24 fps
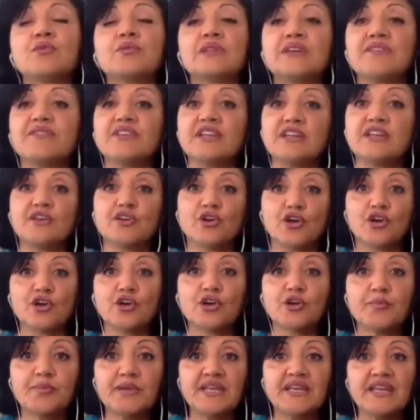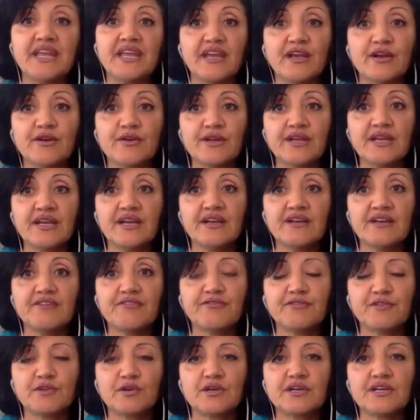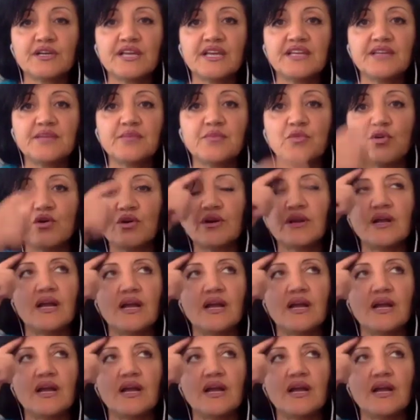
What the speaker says: live in an urban area of Florida anymore.